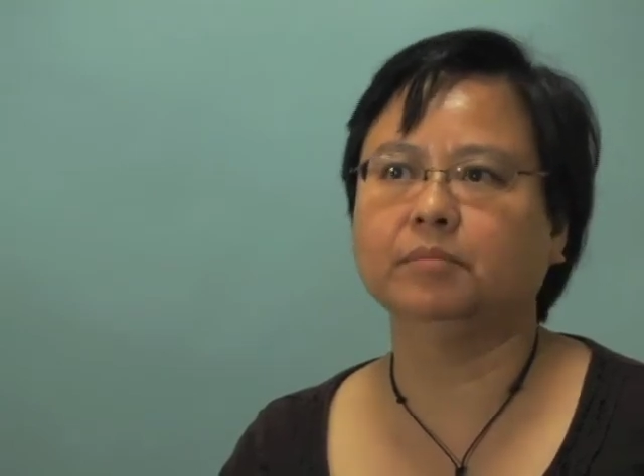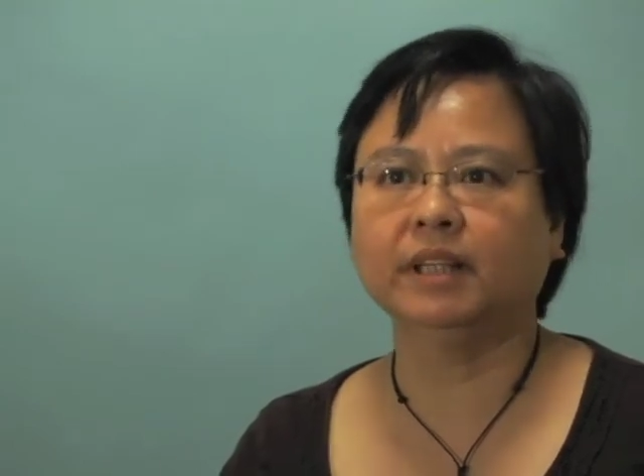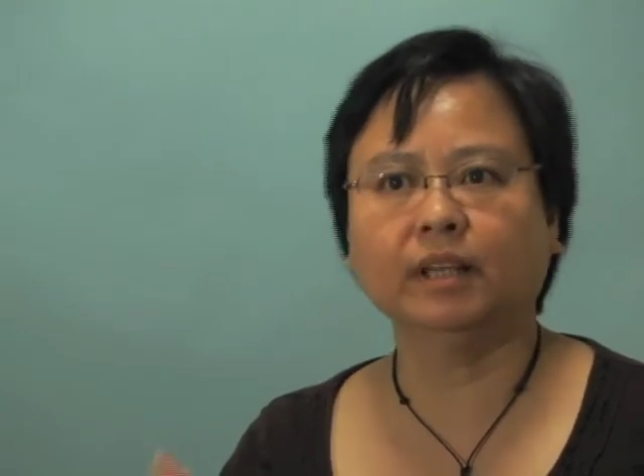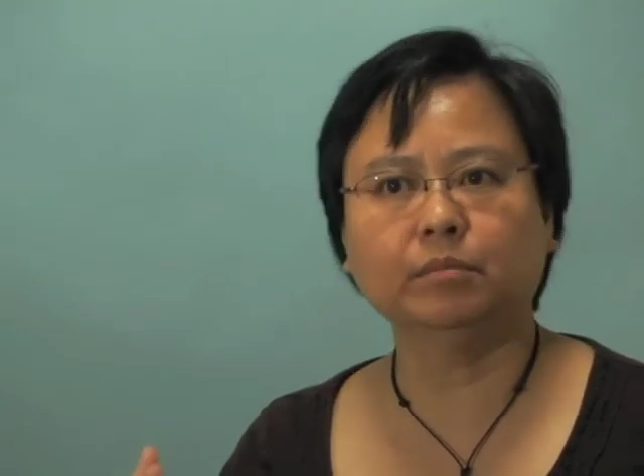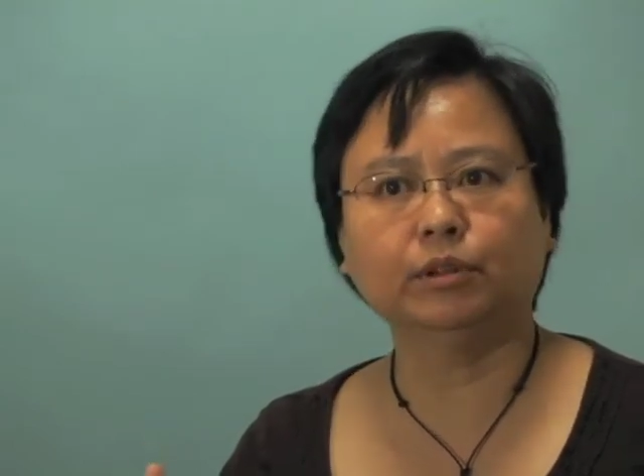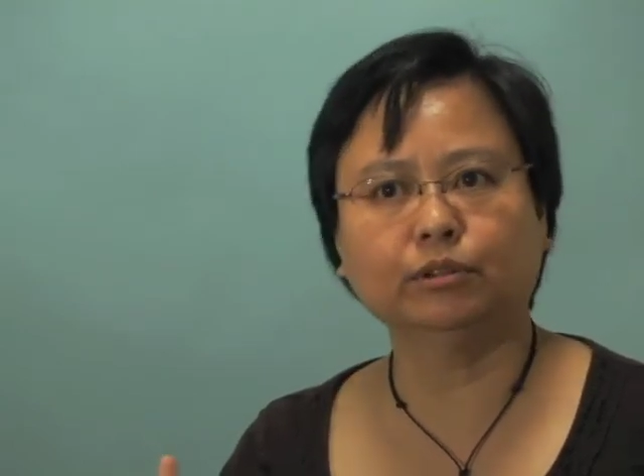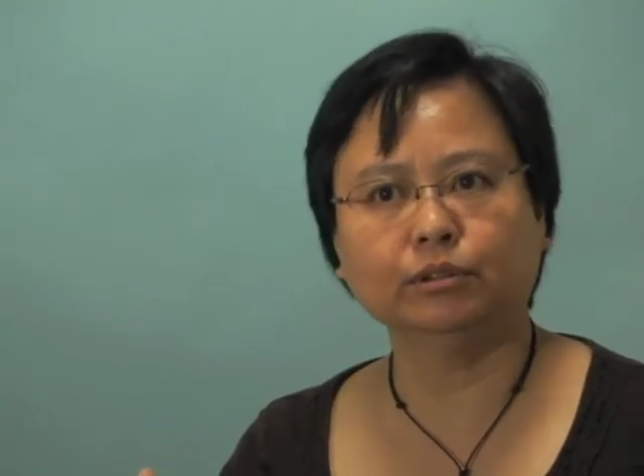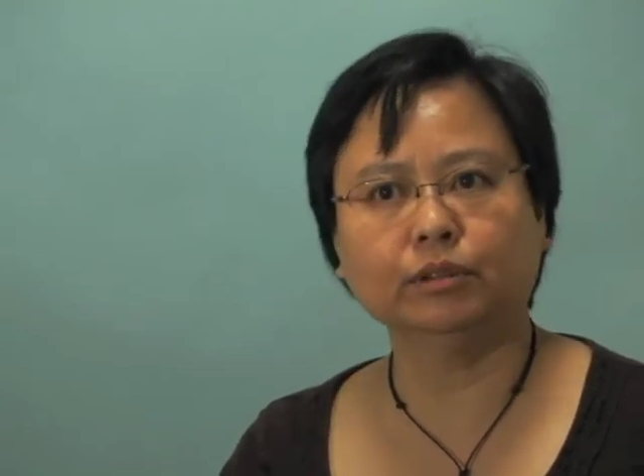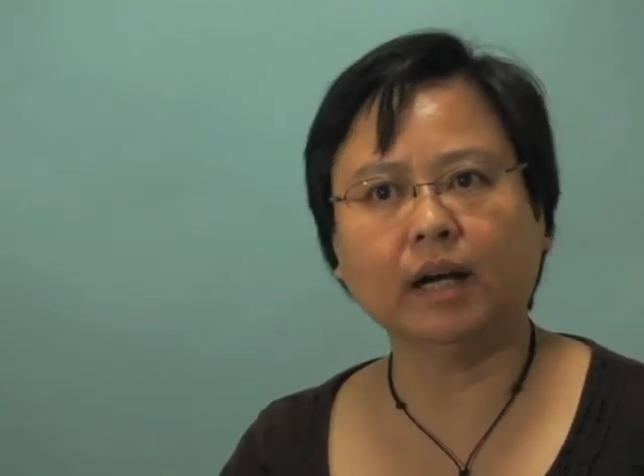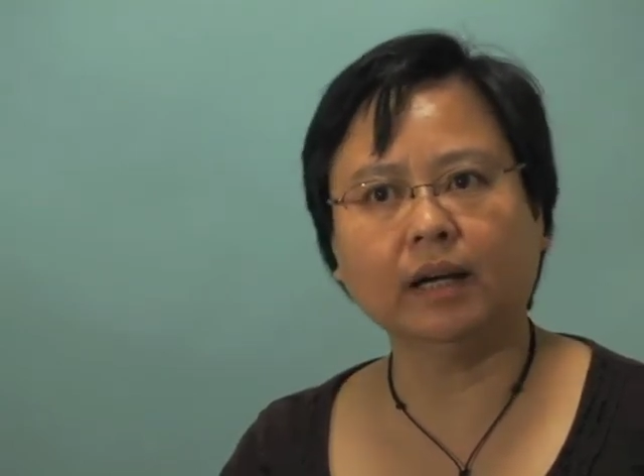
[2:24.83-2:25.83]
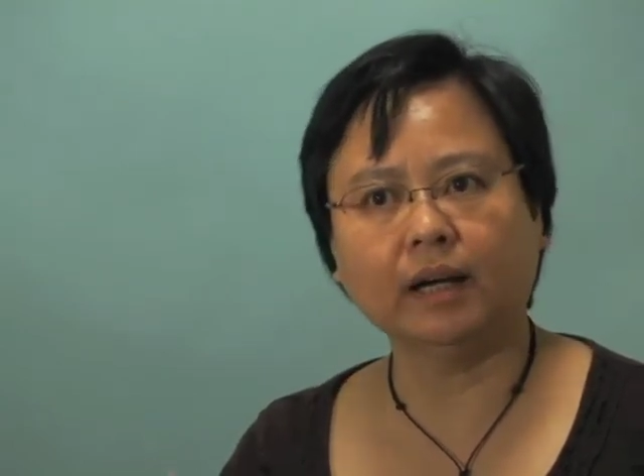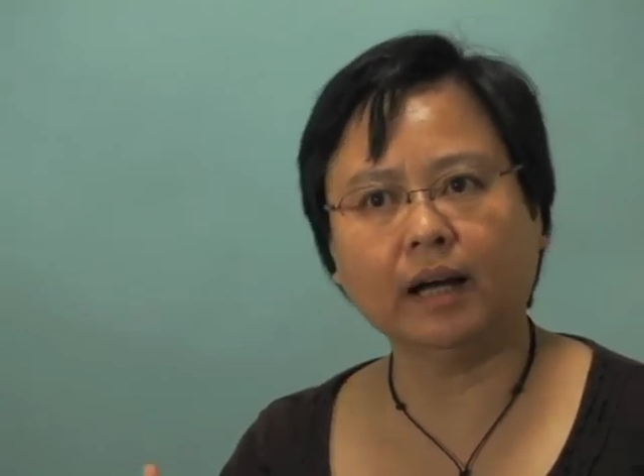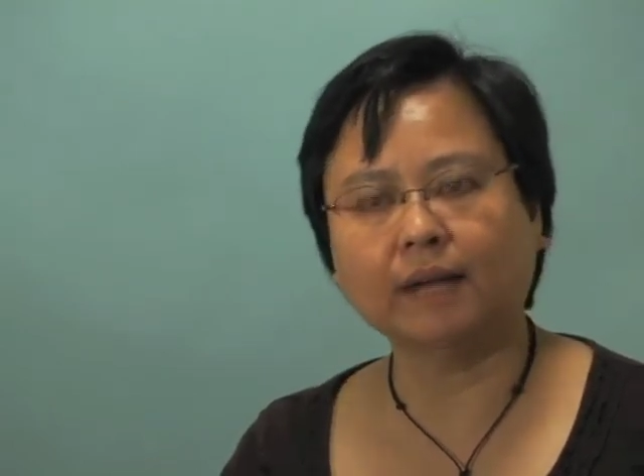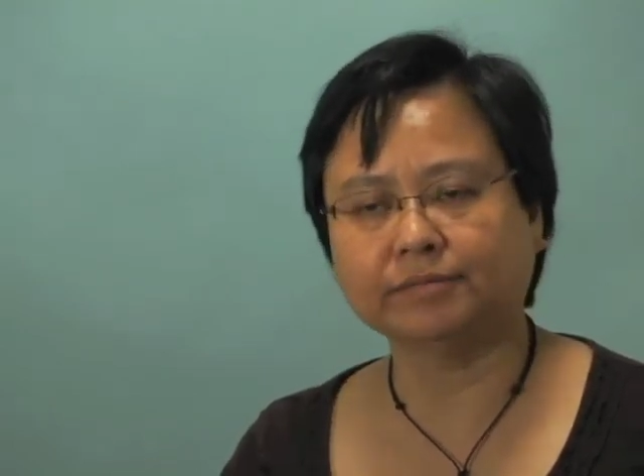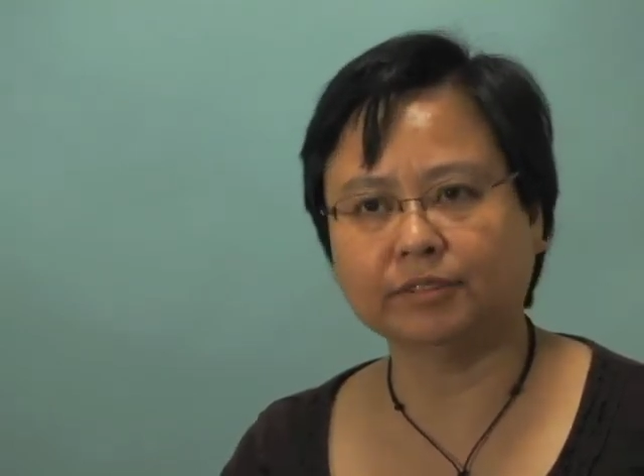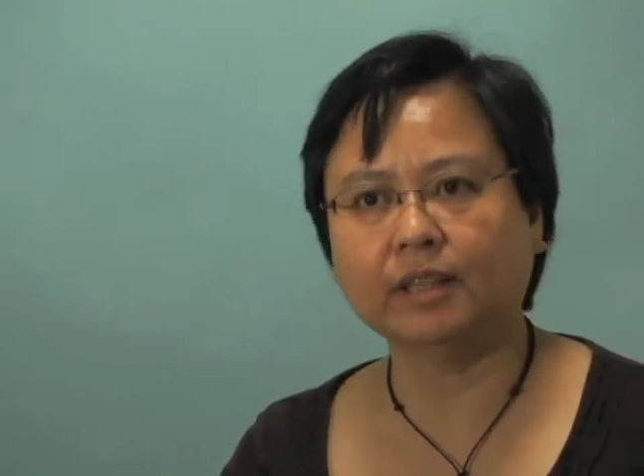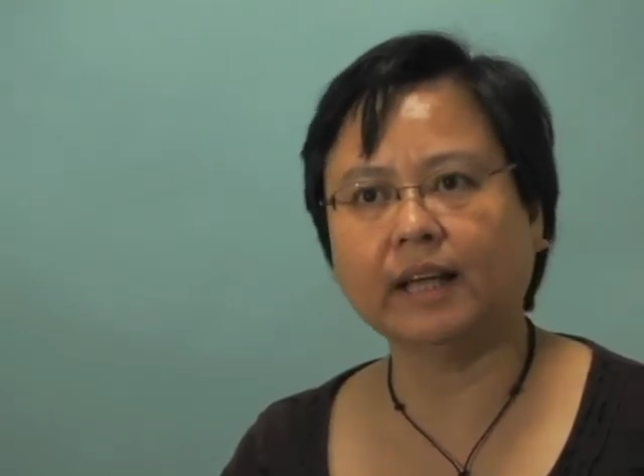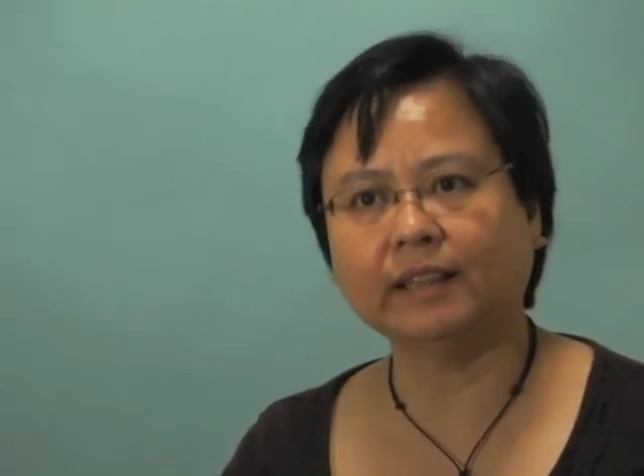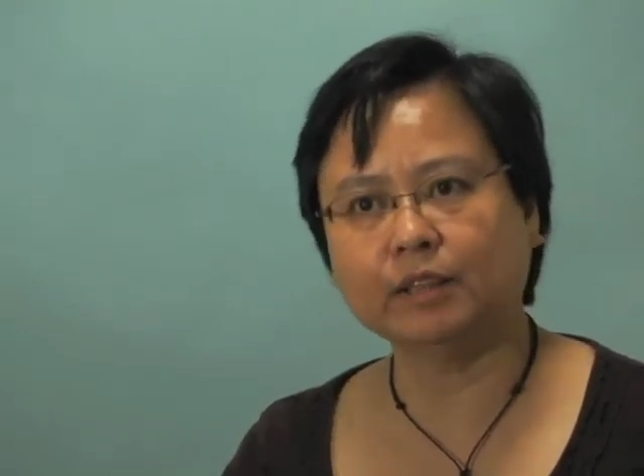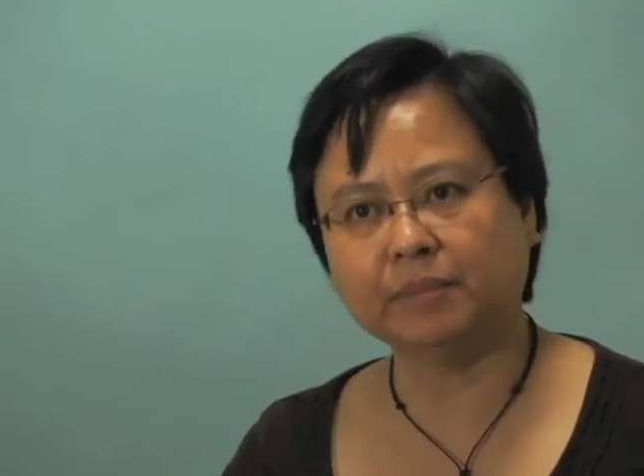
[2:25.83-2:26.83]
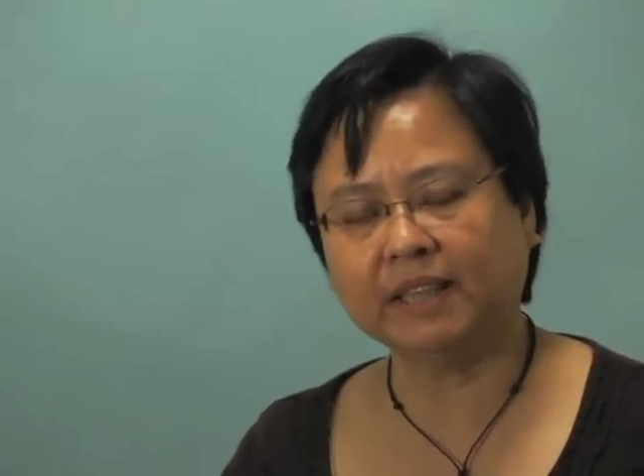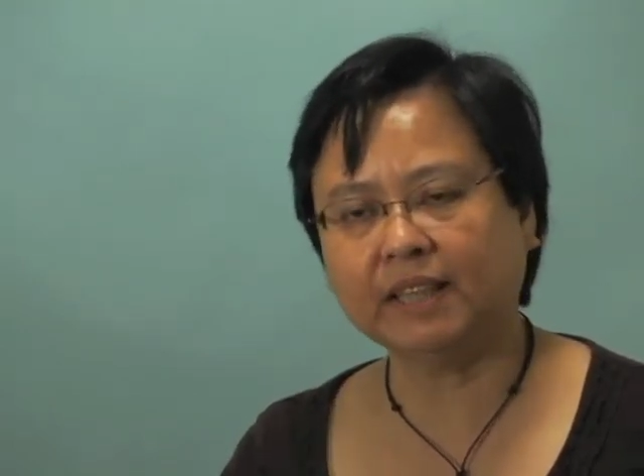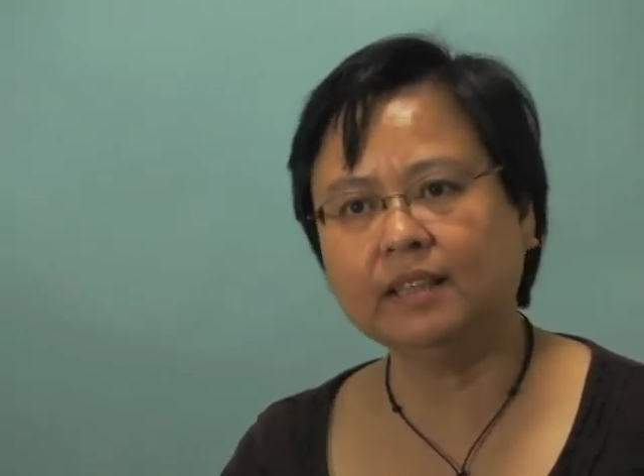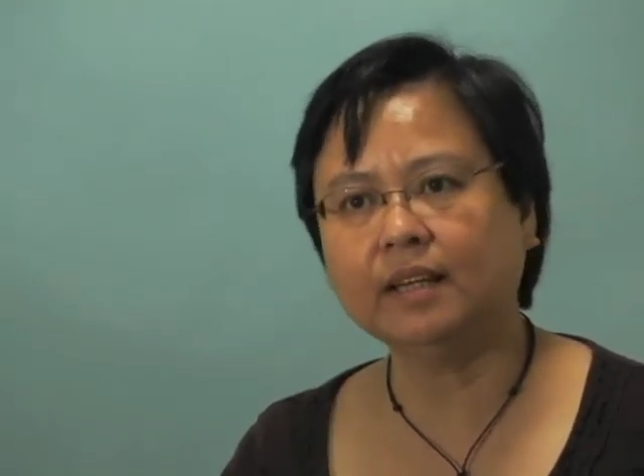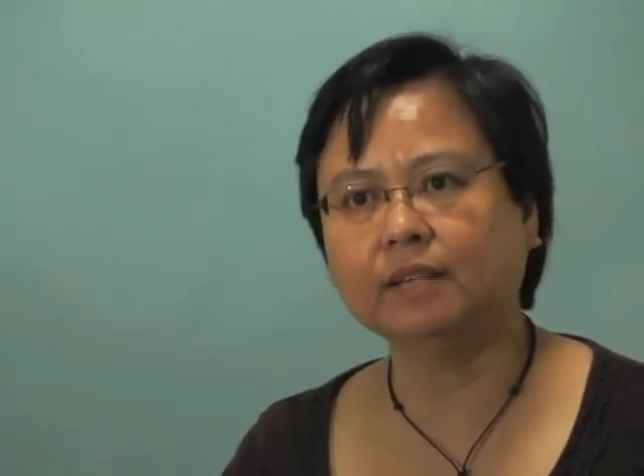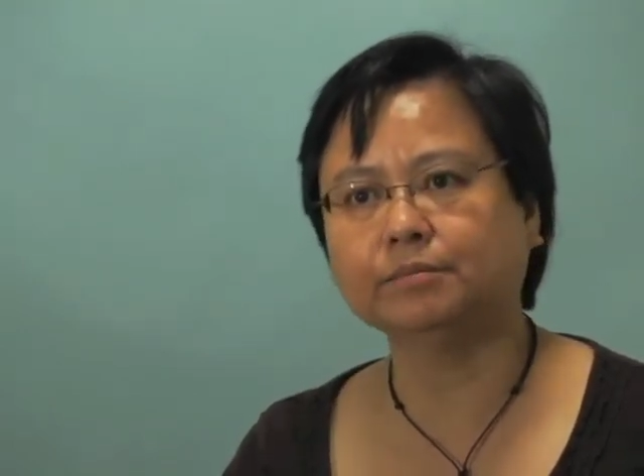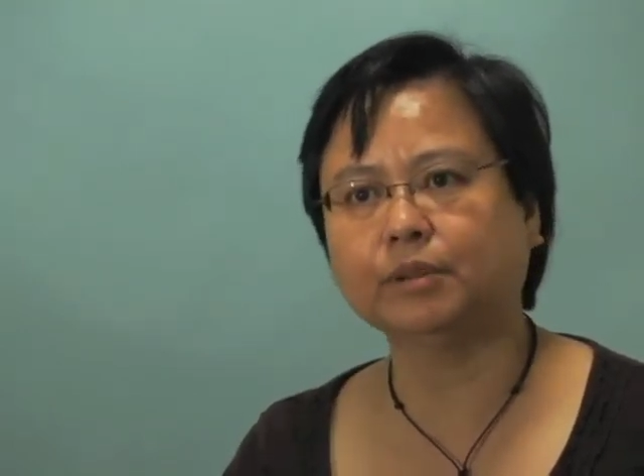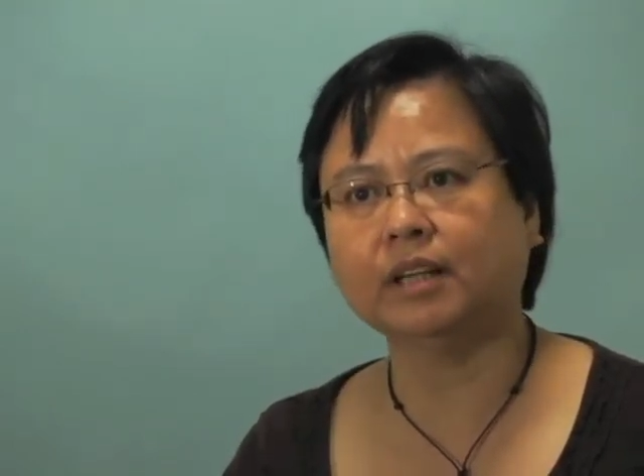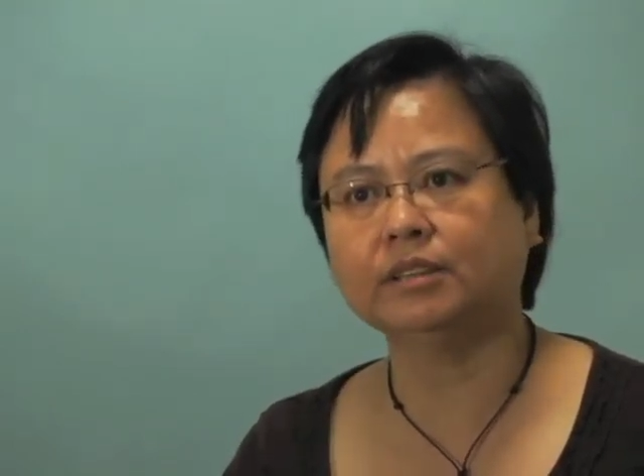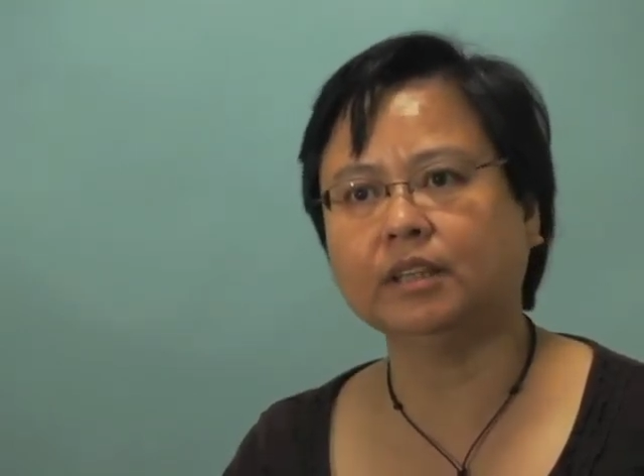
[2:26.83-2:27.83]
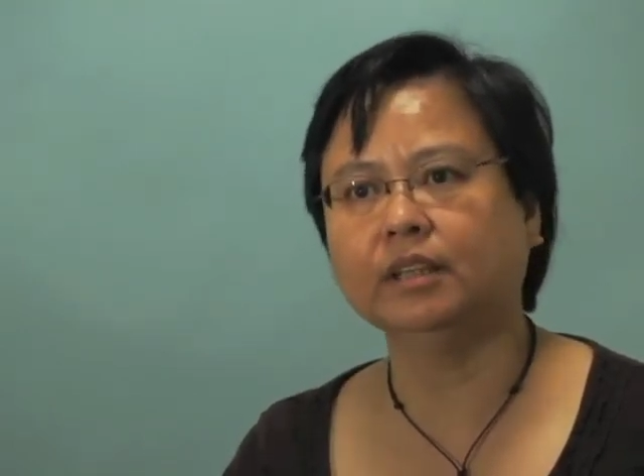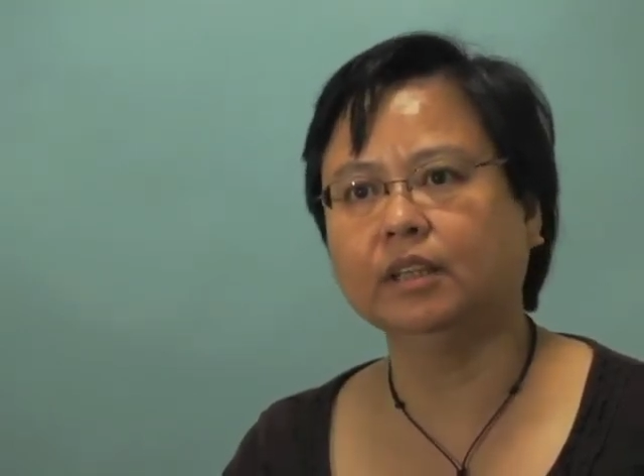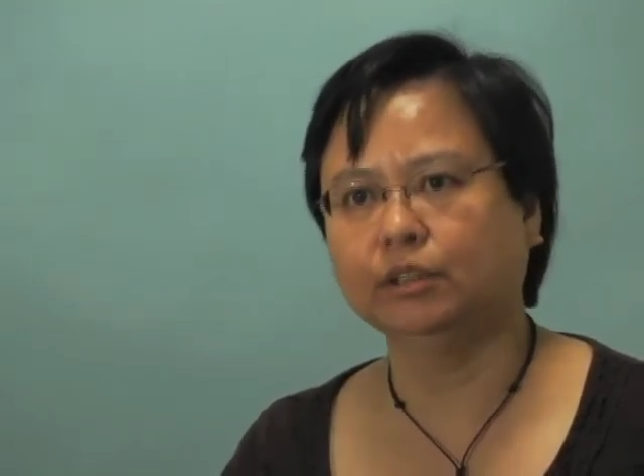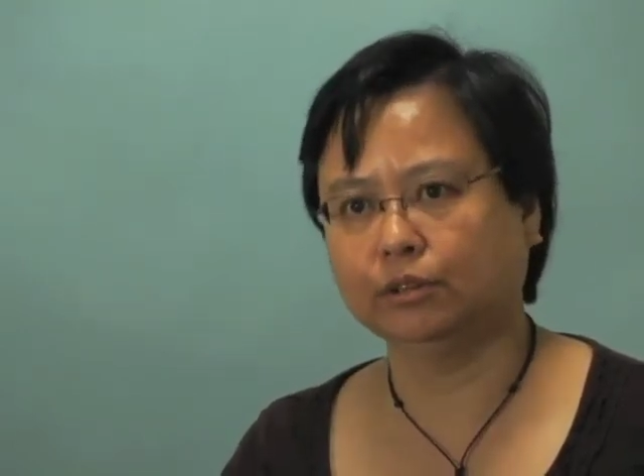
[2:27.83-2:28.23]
Being able to upfront at the beginning of project